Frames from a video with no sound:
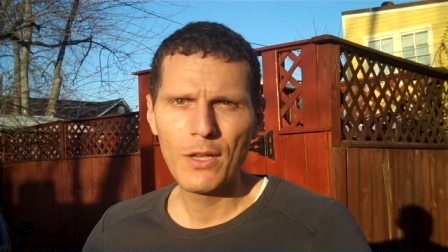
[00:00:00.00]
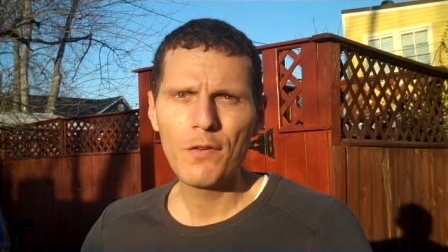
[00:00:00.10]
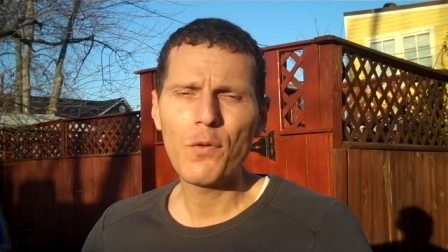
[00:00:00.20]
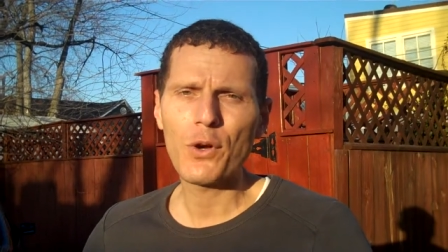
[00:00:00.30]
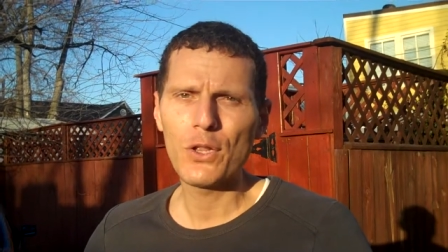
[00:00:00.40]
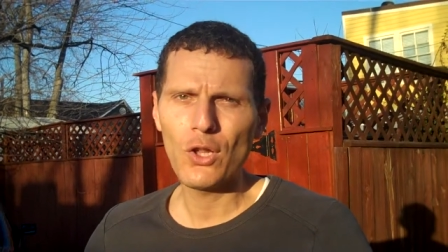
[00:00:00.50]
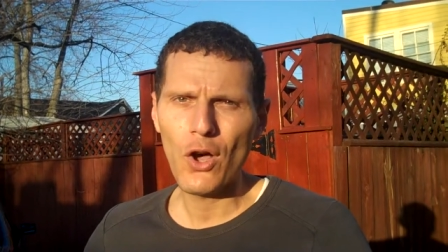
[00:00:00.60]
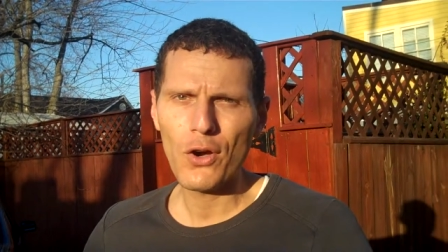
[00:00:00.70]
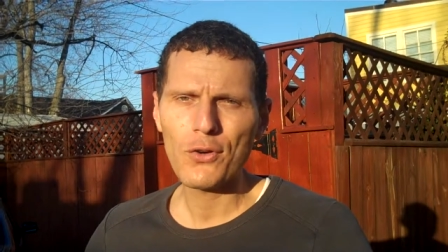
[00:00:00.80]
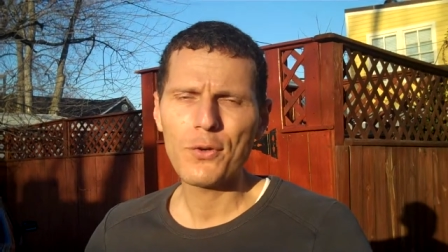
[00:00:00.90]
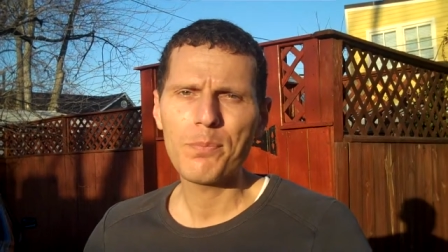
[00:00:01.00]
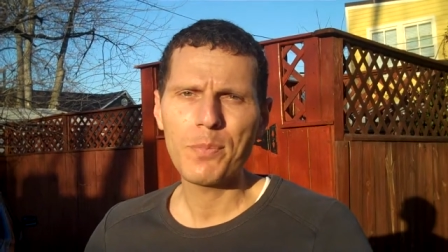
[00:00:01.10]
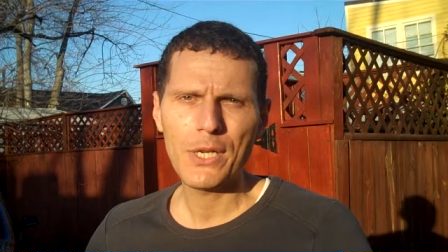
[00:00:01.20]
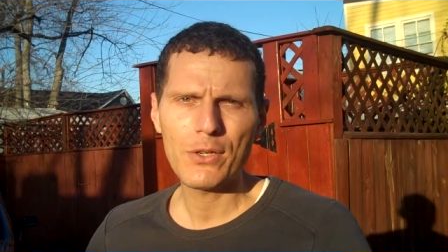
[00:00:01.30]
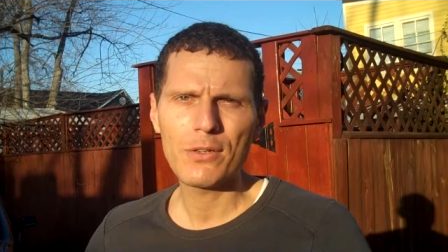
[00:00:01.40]
for a longer
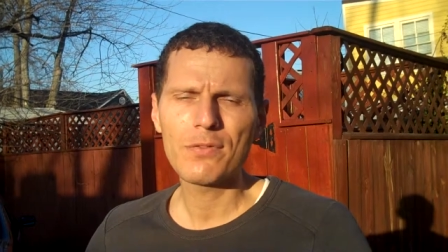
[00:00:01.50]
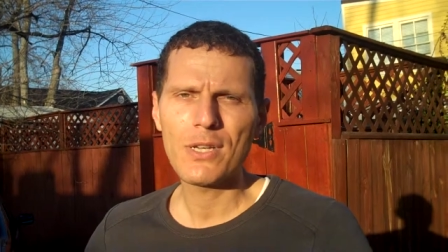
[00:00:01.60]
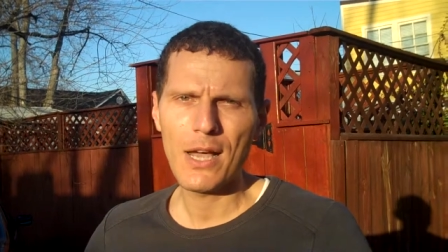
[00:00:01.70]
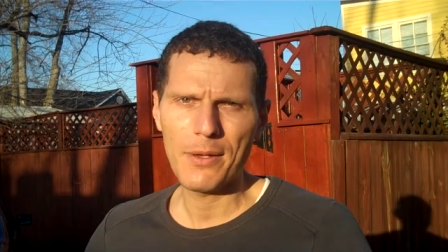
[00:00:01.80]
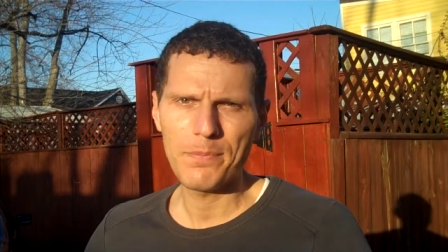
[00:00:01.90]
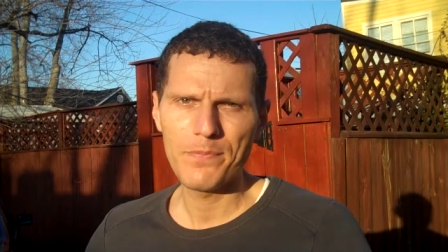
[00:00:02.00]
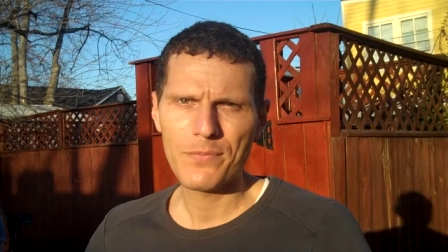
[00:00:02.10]
period of time.